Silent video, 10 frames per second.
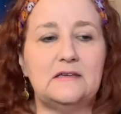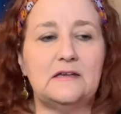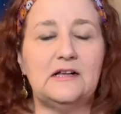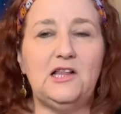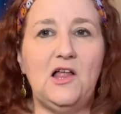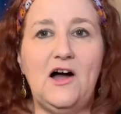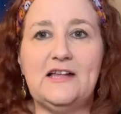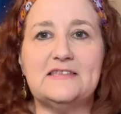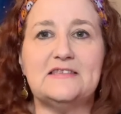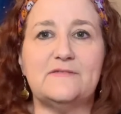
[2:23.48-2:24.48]

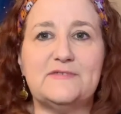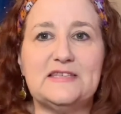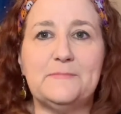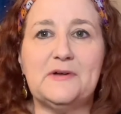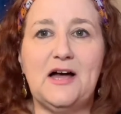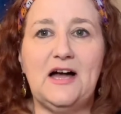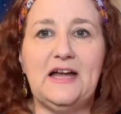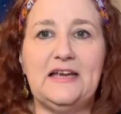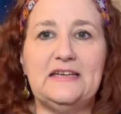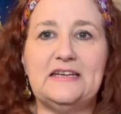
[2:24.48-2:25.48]
clots of some
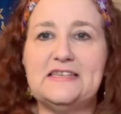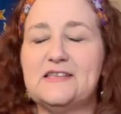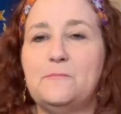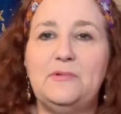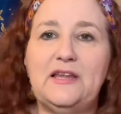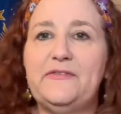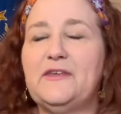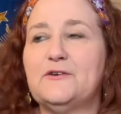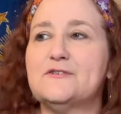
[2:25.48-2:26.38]
kind and he's on blood thinners,